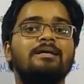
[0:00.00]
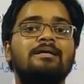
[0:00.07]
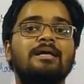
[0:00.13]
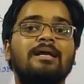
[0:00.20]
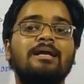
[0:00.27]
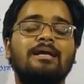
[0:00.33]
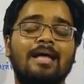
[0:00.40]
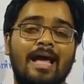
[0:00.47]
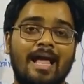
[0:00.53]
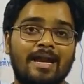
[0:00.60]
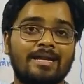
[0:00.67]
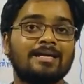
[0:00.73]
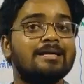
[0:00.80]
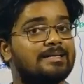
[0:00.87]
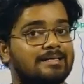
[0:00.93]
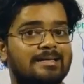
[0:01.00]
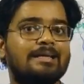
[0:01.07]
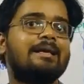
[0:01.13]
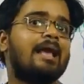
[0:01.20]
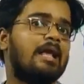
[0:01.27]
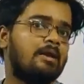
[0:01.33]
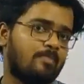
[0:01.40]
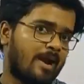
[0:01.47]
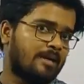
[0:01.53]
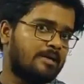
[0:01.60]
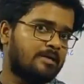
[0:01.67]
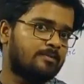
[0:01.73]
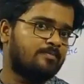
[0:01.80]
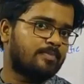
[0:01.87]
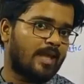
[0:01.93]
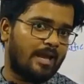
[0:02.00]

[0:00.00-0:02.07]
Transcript: dead and decaying matter,